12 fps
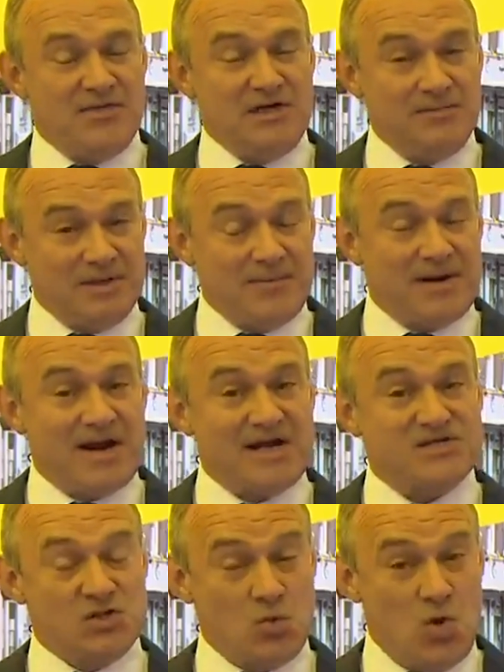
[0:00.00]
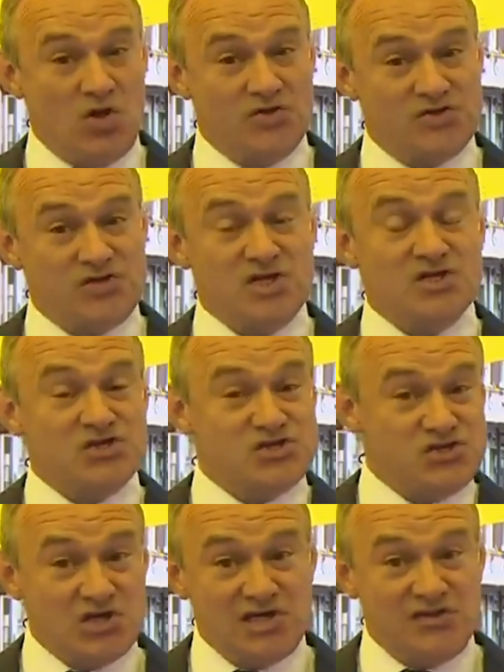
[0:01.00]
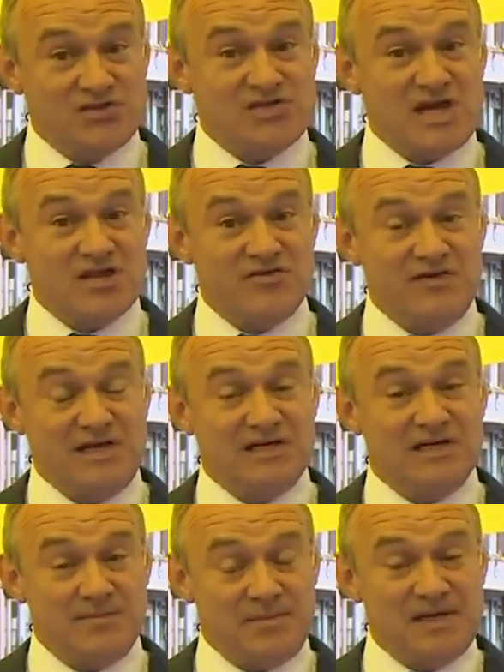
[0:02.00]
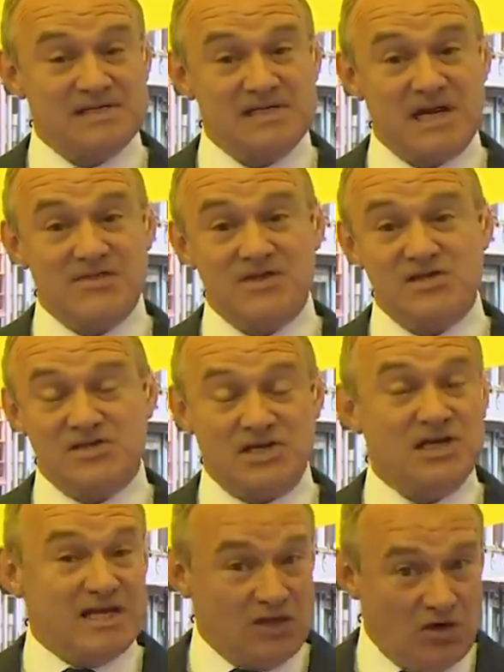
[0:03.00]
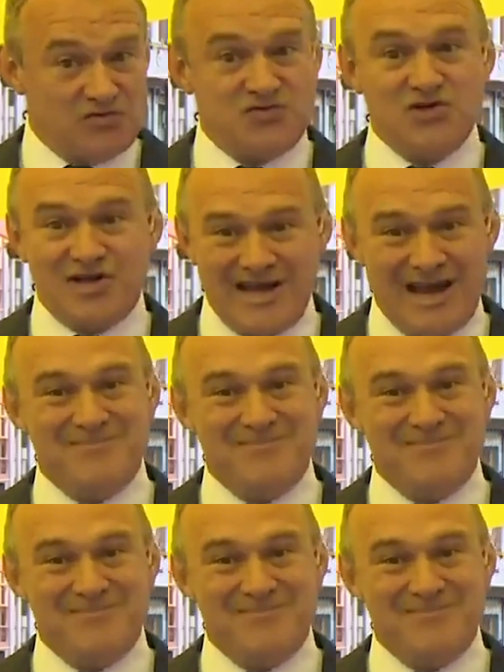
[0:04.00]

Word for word: And the Liberal Democrats are the ones, certainly in the south of England, in places like this, in, in Oxfordshire,